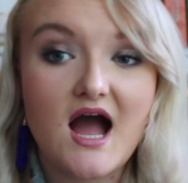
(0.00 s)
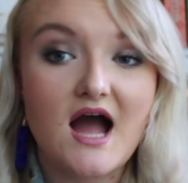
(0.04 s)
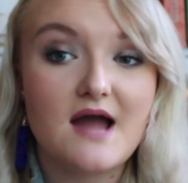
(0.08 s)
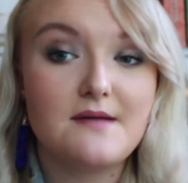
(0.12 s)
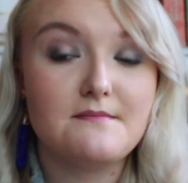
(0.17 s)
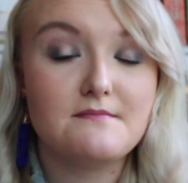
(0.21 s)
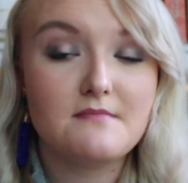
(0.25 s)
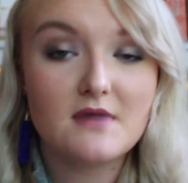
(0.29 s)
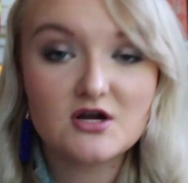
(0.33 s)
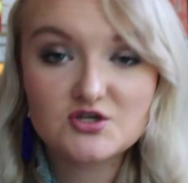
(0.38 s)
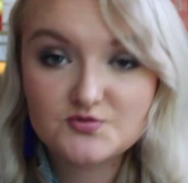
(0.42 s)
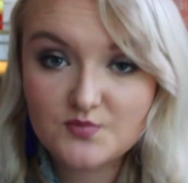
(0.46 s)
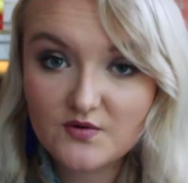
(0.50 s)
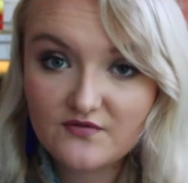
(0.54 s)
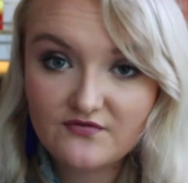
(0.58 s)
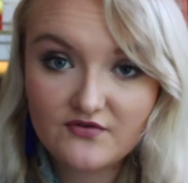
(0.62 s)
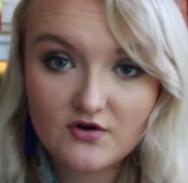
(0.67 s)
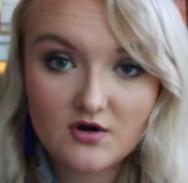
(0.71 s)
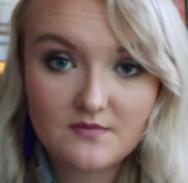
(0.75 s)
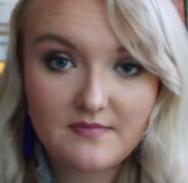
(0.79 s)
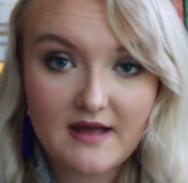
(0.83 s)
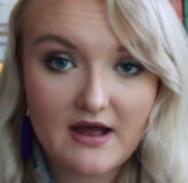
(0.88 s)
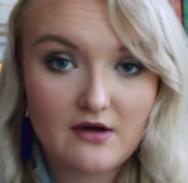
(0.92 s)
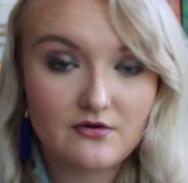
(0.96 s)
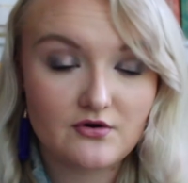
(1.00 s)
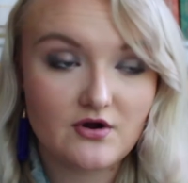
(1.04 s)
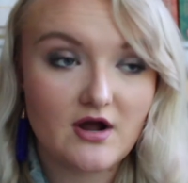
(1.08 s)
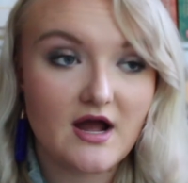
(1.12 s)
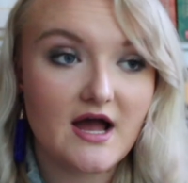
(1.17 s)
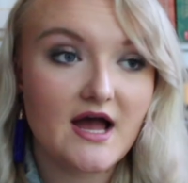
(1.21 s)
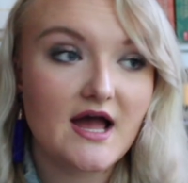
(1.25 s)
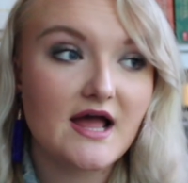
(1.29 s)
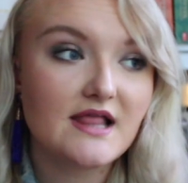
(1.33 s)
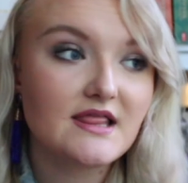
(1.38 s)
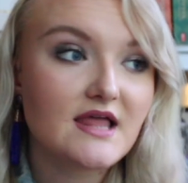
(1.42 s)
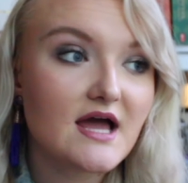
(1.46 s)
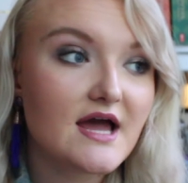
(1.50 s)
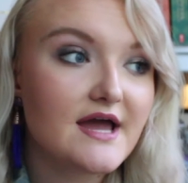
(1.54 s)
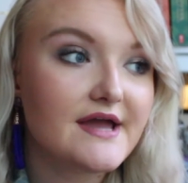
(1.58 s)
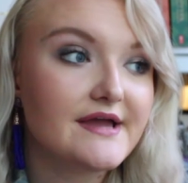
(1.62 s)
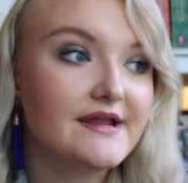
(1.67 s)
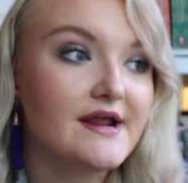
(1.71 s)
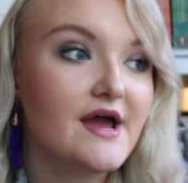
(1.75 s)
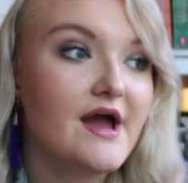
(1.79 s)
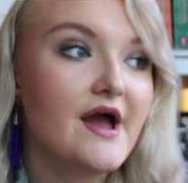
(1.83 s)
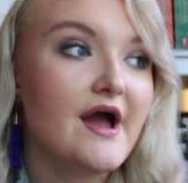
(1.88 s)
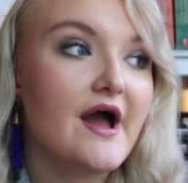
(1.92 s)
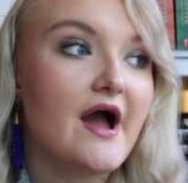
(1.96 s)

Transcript: I much prefer a powder highlight.